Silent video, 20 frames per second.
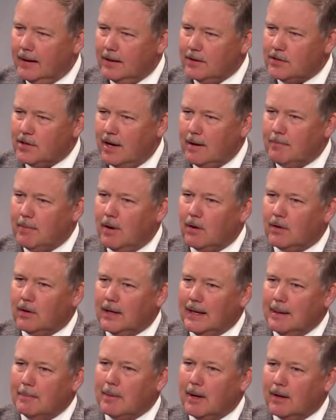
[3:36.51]
I type out an
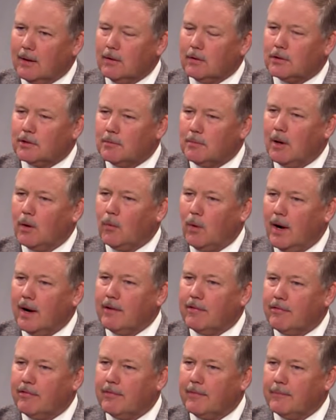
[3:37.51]
email to my
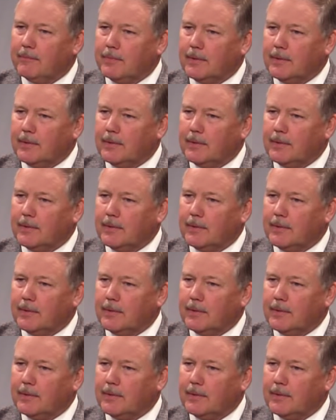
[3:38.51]
wife